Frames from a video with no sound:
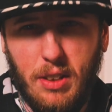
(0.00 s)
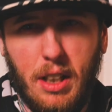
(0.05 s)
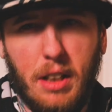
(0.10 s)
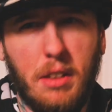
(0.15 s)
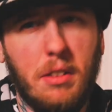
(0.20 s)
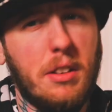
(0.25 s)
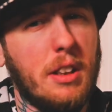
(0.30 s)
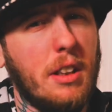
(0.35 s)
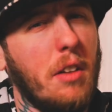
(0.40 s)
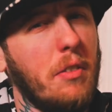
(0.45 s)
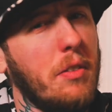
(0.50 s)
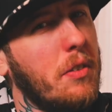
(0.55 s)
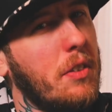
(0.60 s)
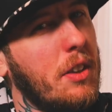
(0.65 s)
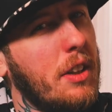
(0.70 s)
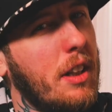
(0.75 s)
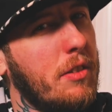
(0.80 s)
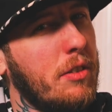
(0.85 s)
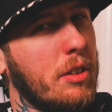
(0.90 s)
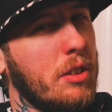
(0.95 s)
I don't think I've
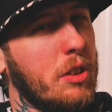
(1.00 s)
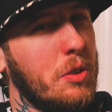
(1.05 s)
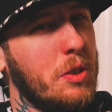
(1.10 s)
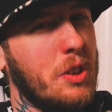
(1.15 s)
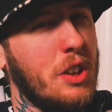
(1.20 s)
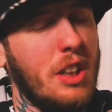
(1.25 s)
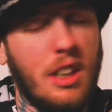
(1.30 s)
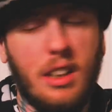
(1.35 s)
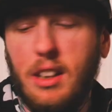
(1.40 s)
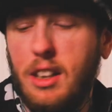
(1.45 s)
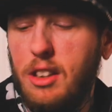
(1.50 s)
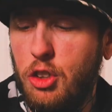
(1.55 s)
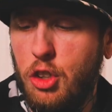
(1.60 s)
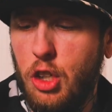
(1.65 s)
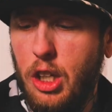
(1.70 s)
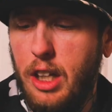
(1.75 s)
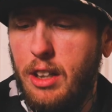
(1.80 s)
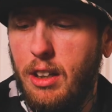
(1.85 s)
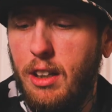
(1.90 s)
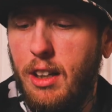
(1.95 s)
even ever used it on this
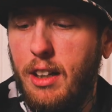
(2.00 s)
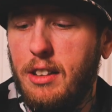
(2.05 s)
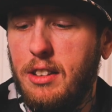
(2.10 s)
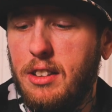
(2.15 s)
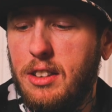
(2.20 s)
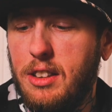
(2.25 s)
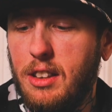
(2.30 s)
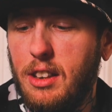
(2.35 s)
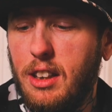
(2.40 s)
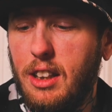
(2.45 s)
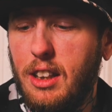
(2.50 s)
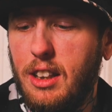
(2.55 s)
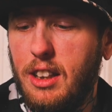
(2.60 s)
channel, honestly.